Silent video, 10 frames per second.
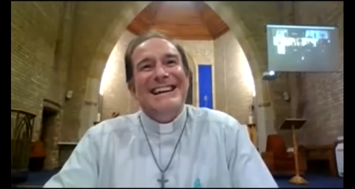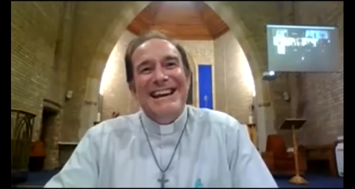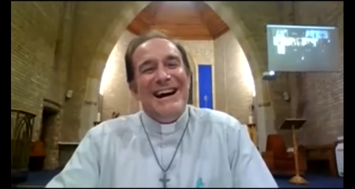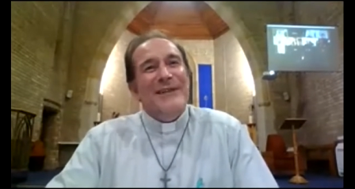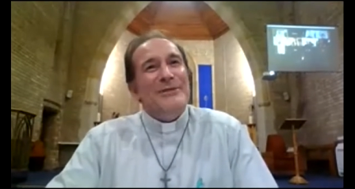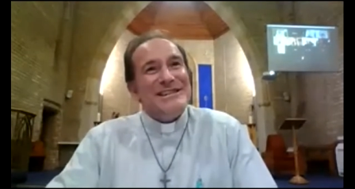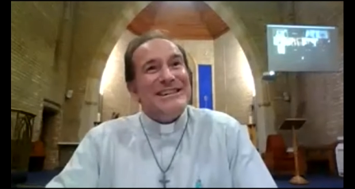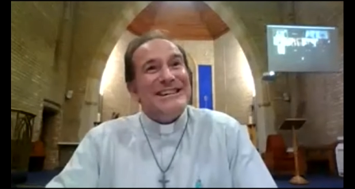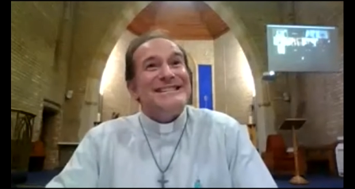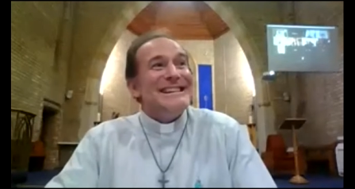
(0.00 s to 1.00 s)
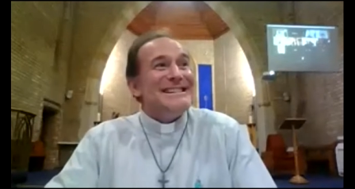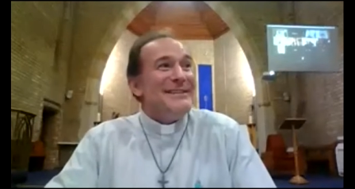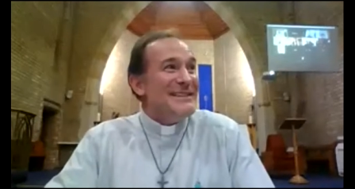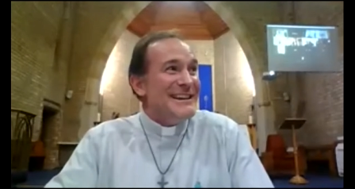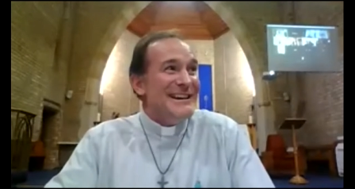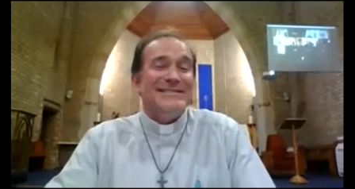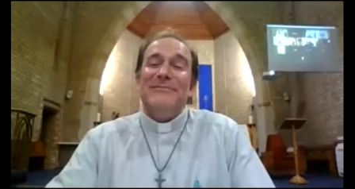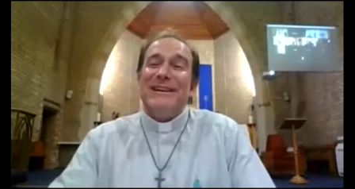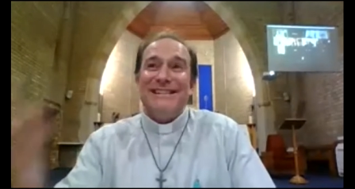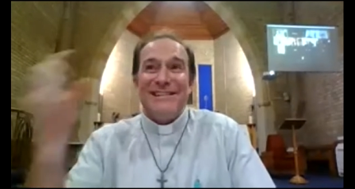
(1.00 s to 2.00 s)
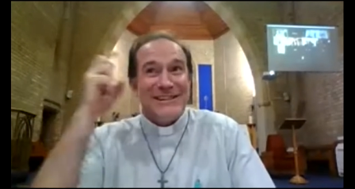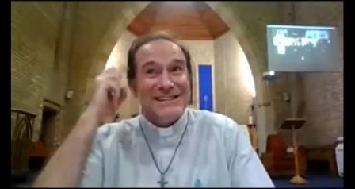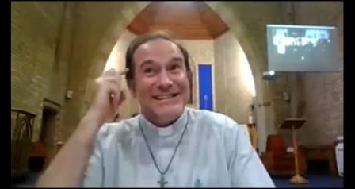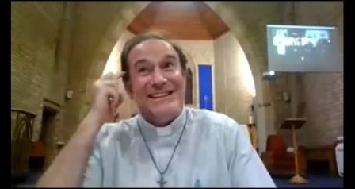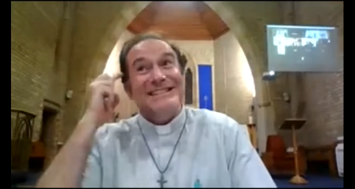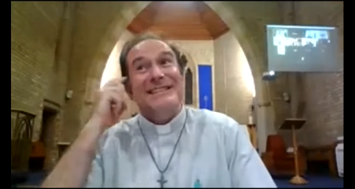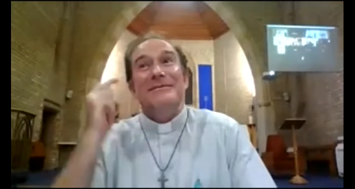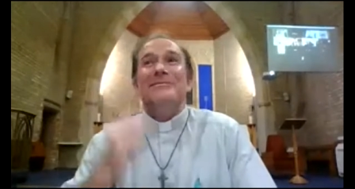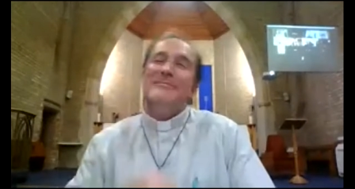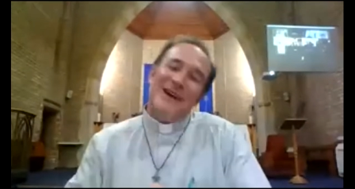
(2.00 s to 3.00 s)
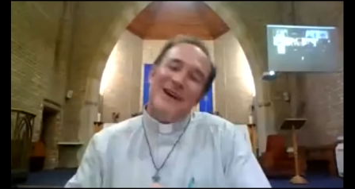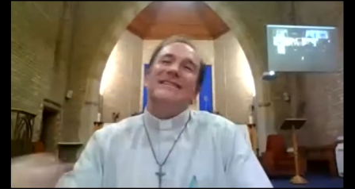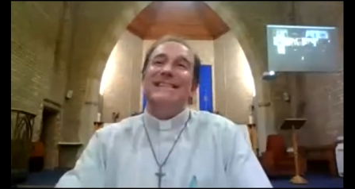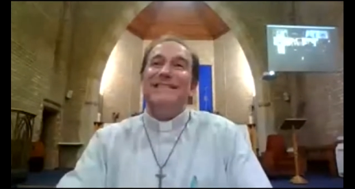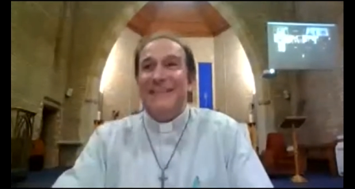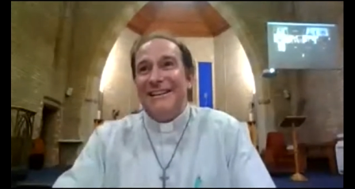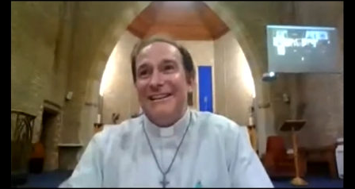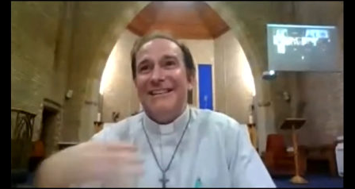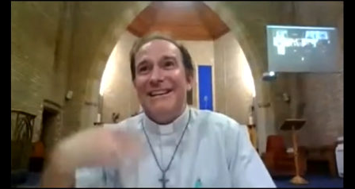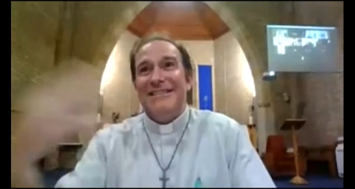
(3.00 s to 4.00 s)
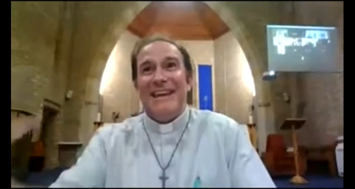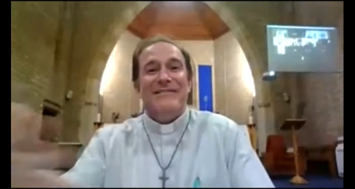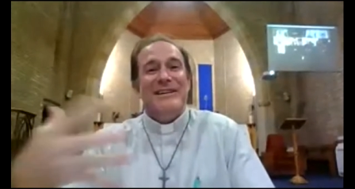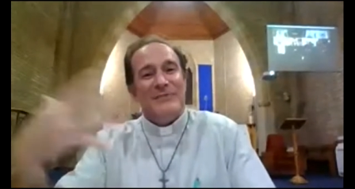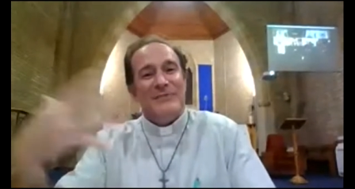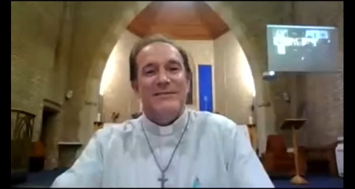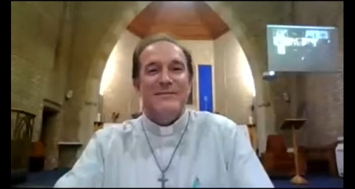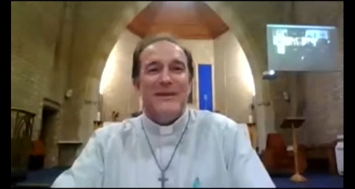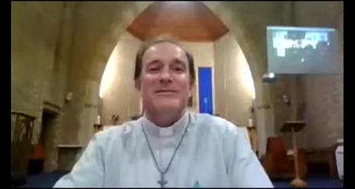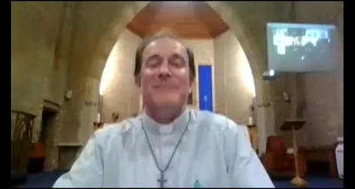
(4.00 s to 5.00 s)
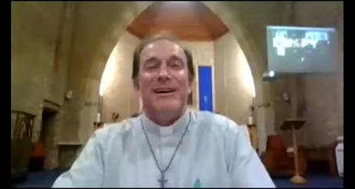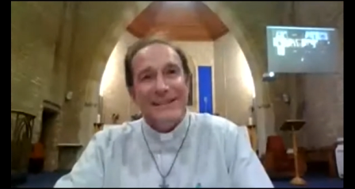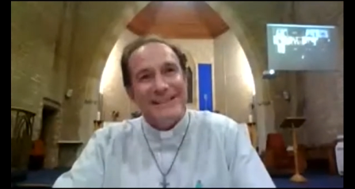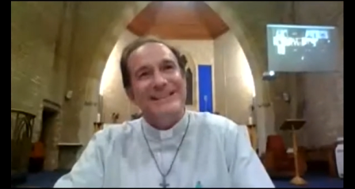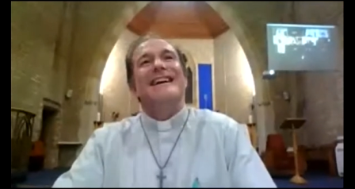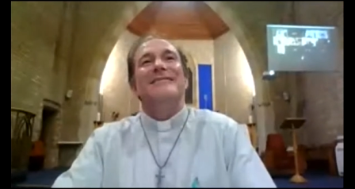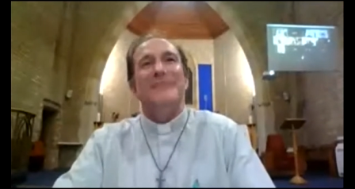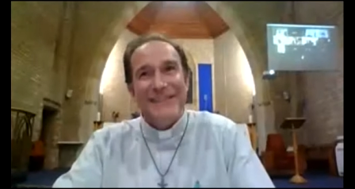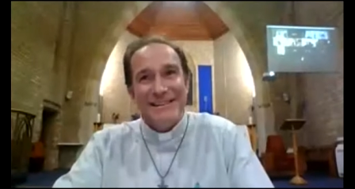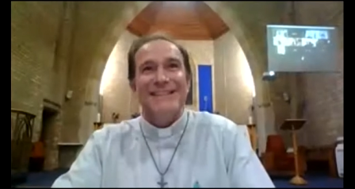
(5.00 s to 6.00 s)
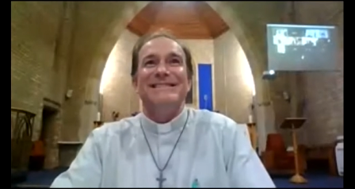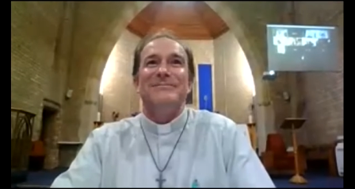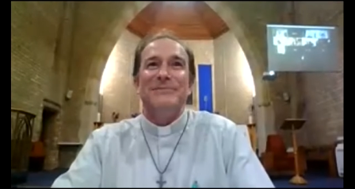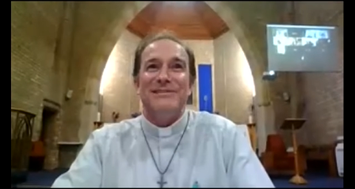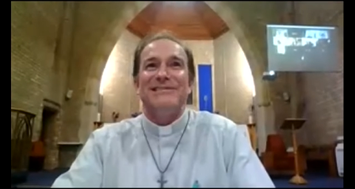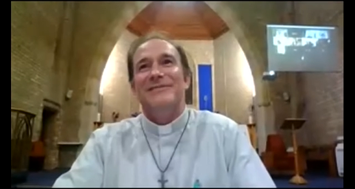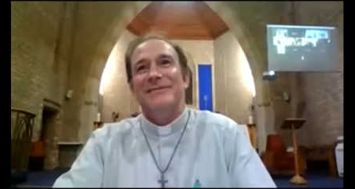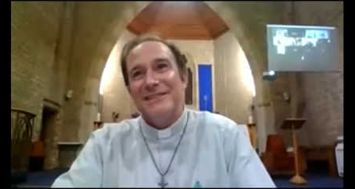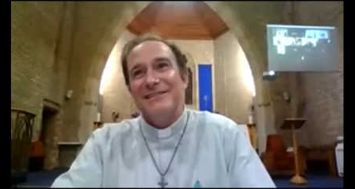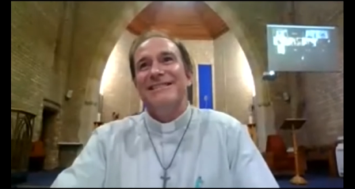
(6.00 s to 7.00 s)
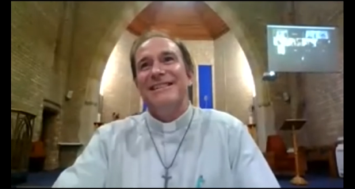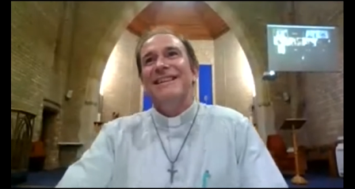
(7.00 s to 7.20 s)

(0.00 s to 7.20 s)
I wish I could say something else. I'm actually criticizing them in my mind, but in, there in front of them. I'm smiling. Ah, very nice, this person, very good.